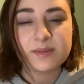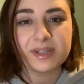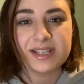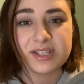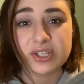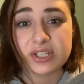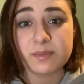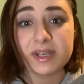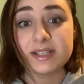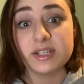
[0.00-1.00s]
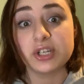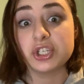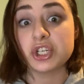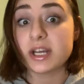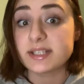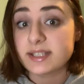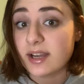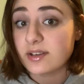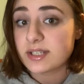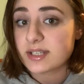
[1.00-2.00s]
but this is just because they're just
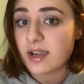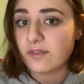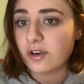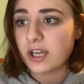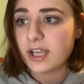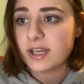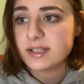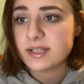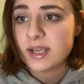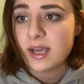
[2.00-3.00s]
now discovering it.